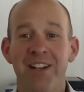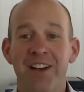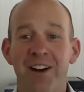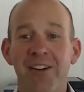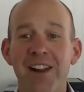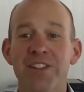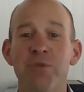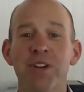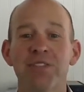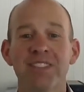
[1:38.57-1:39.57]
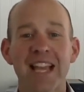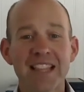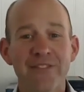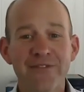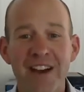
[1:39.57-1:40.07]
All right, you would have laid
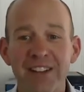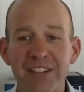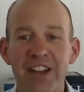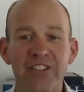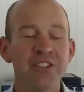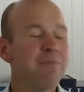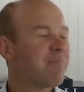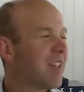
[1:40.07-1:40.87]
the foundation